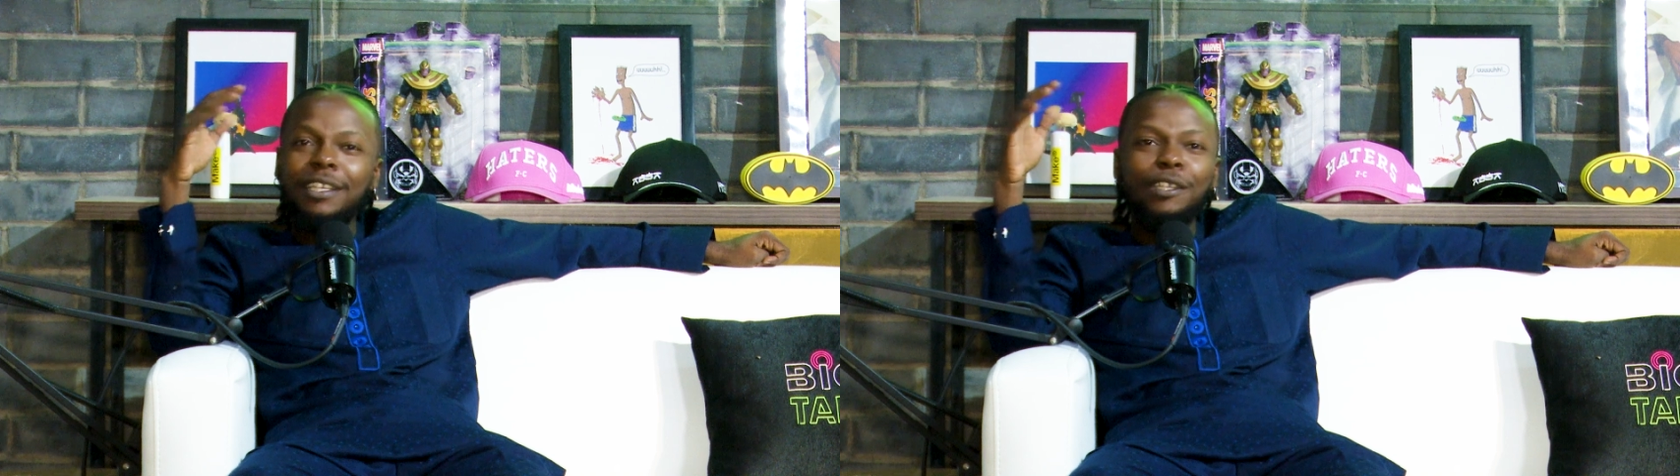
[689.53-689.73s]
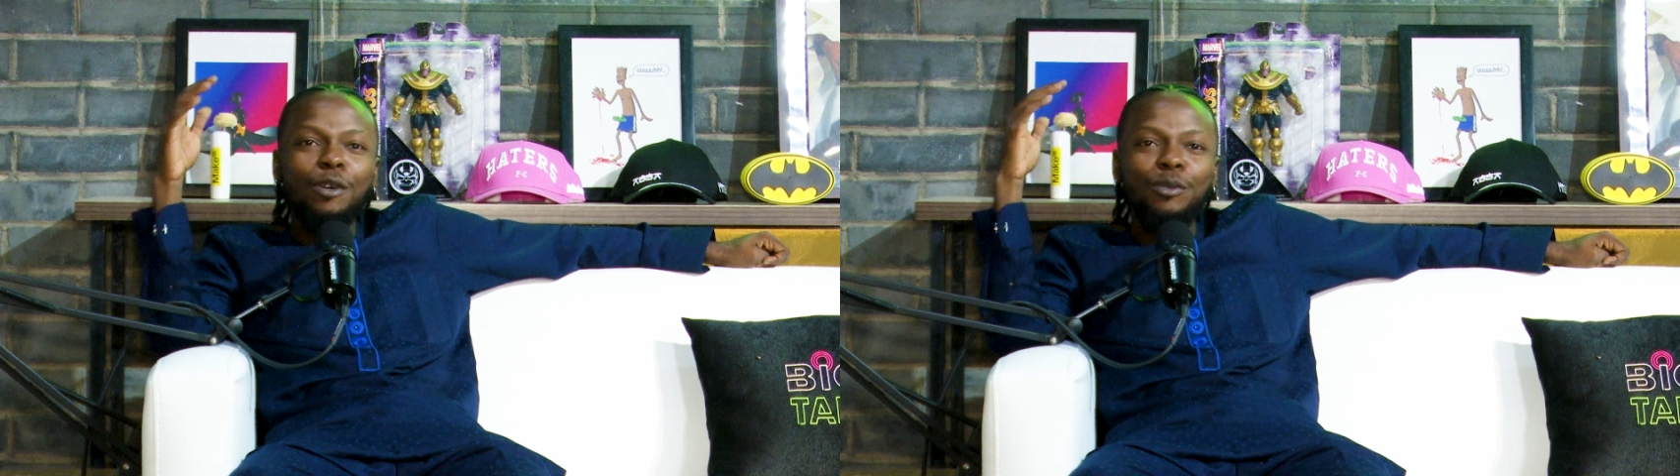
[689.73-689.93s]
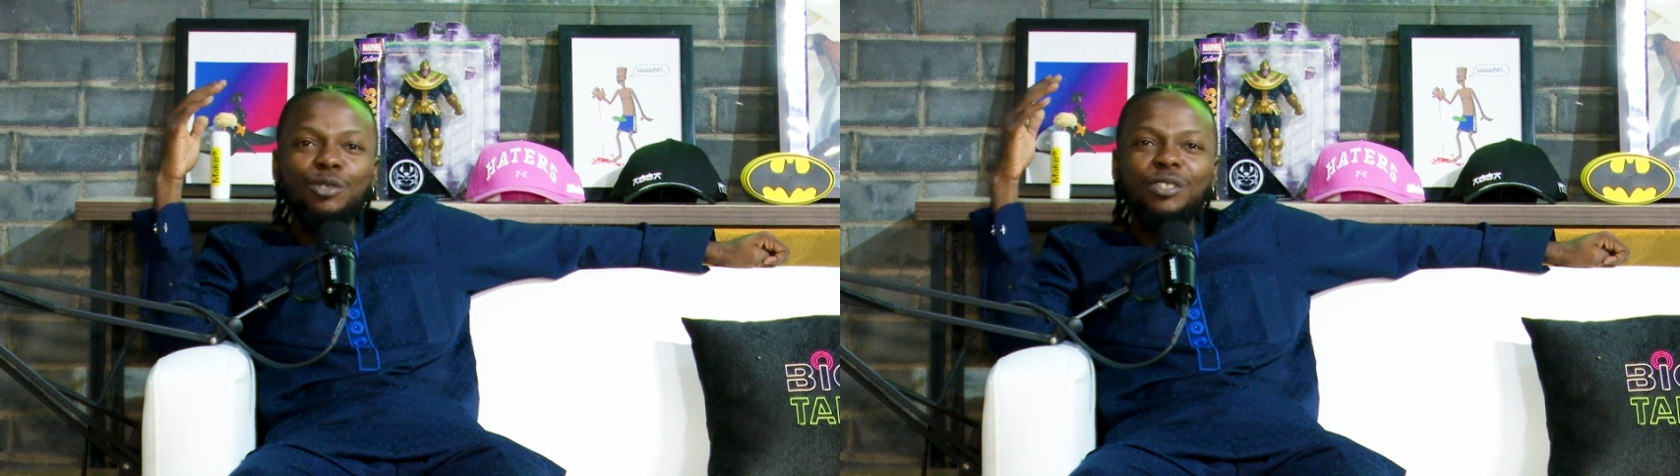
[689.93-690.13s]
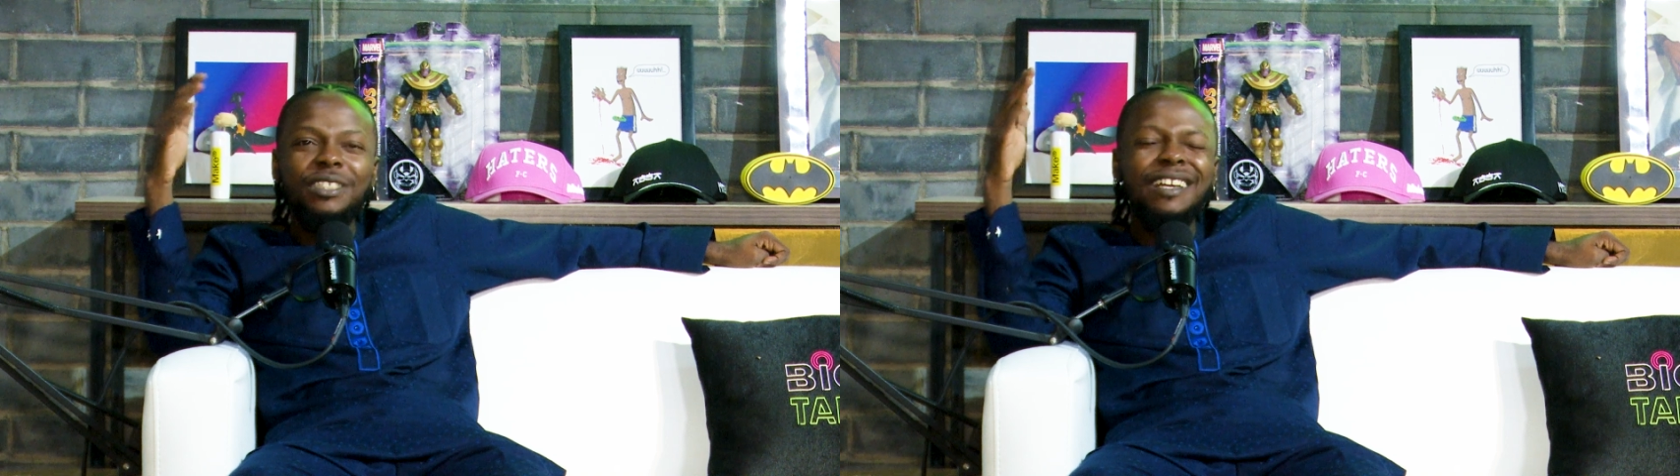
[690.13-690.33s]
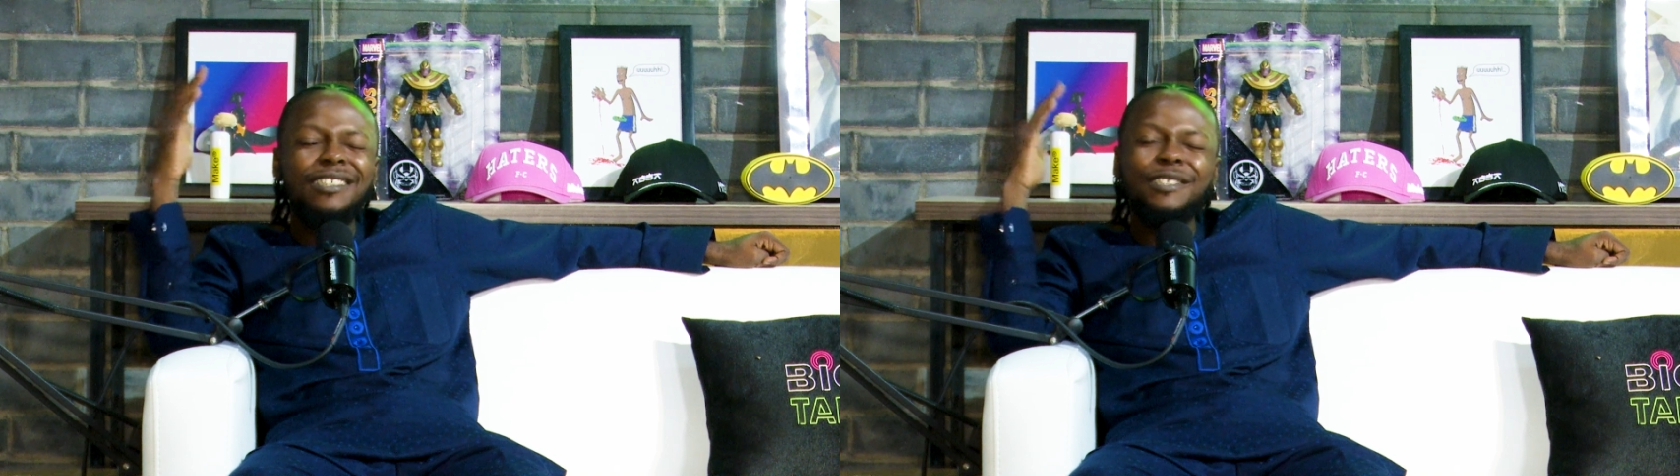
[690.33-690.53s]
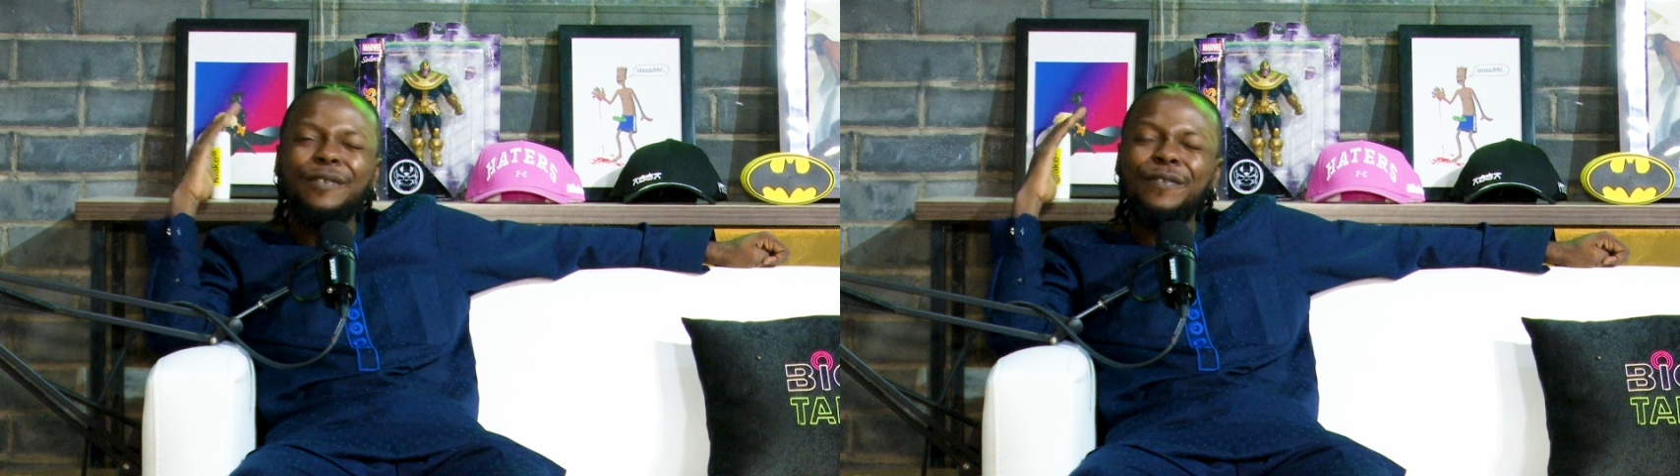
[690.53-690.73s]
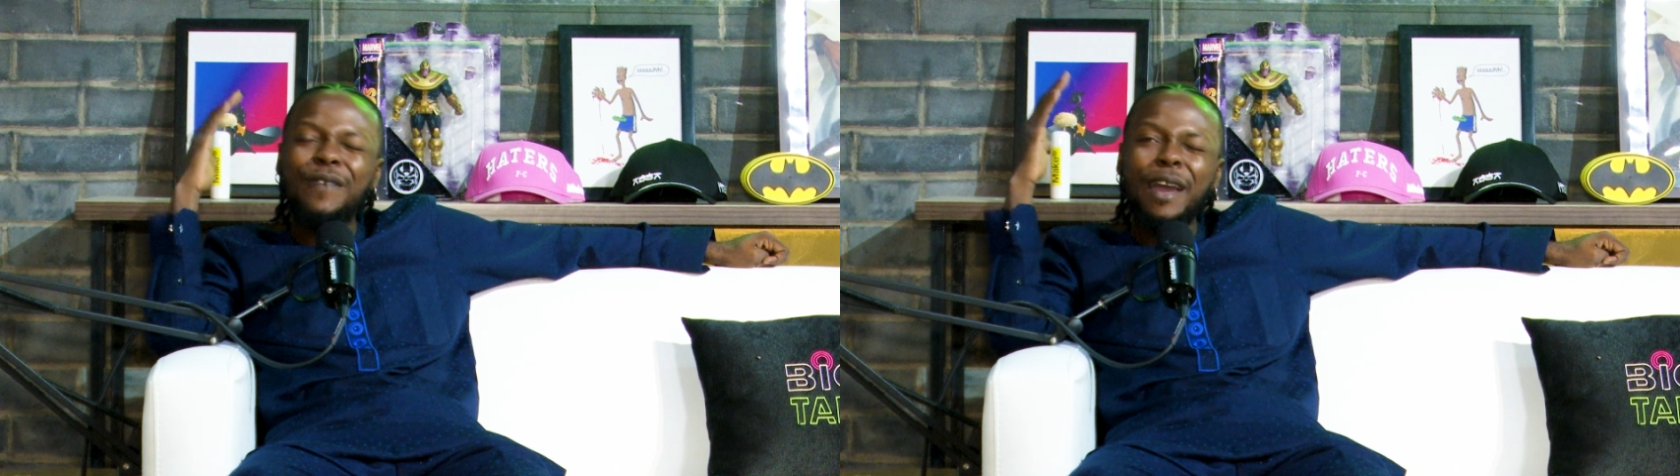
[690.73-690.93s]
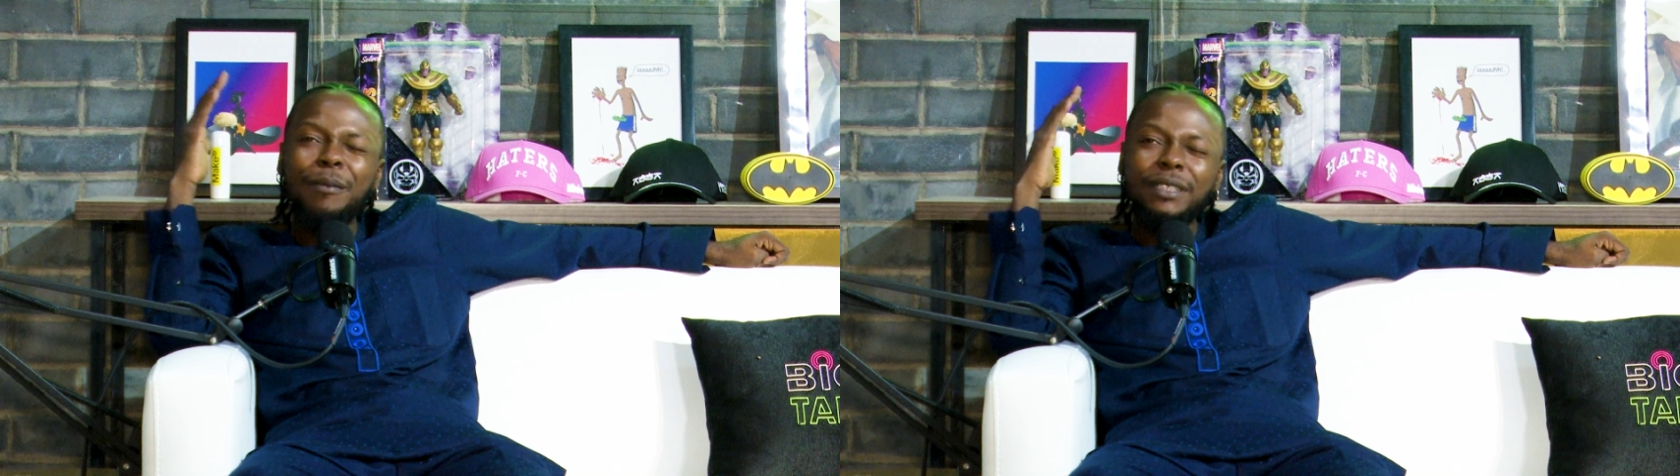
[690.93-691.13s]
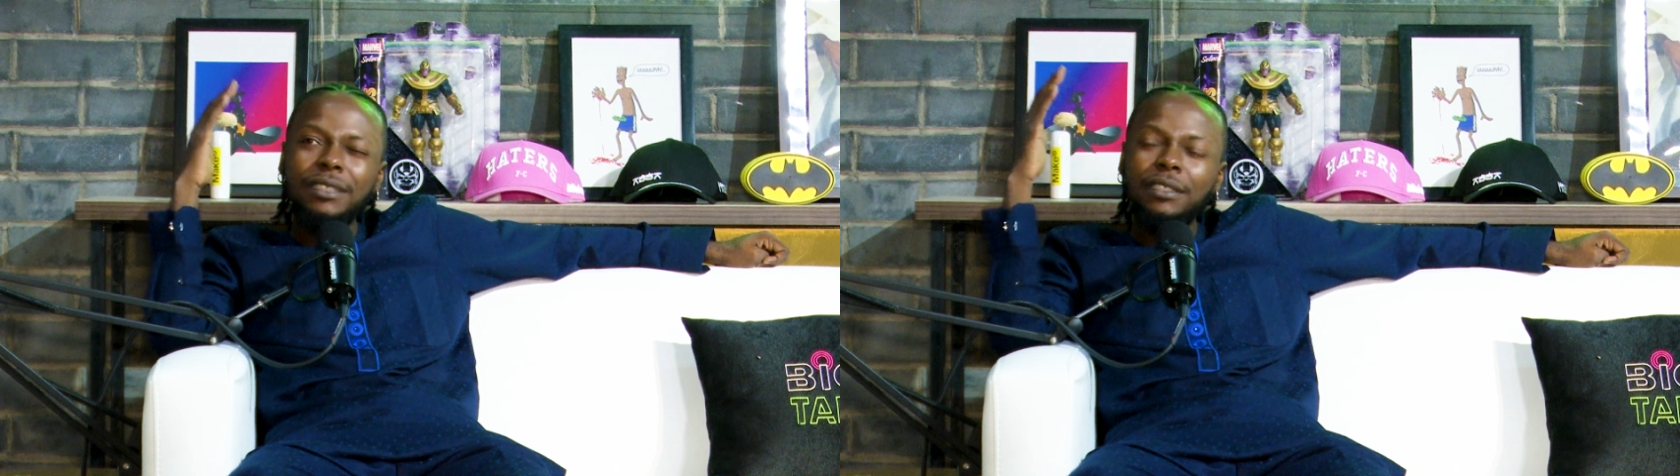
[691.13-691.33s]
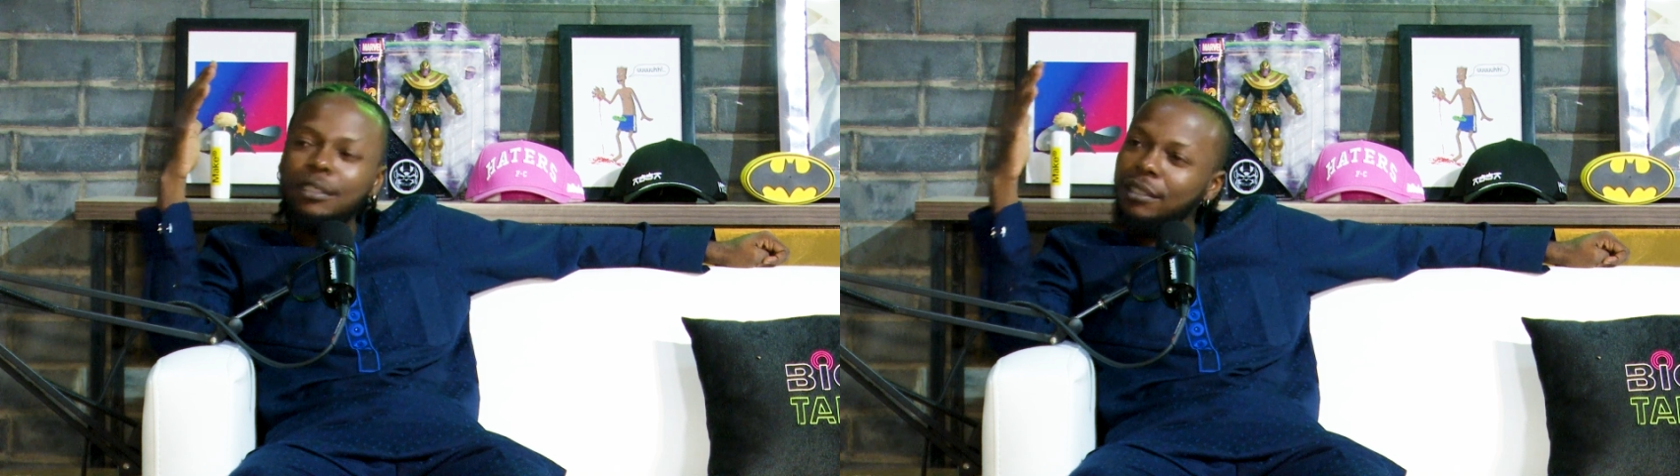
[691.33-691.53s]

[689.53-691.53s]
AWG. That's family.